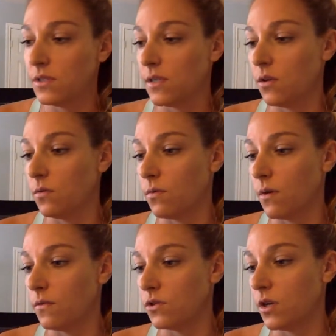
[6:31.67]
say you
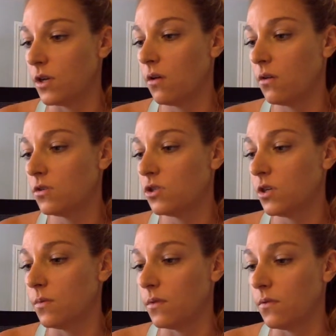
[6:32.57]
have your
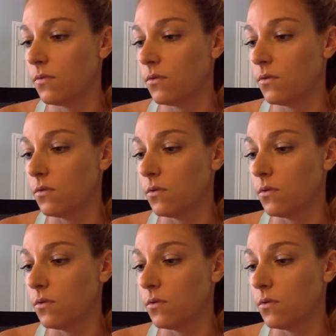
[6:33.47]
Shakeology with a fruit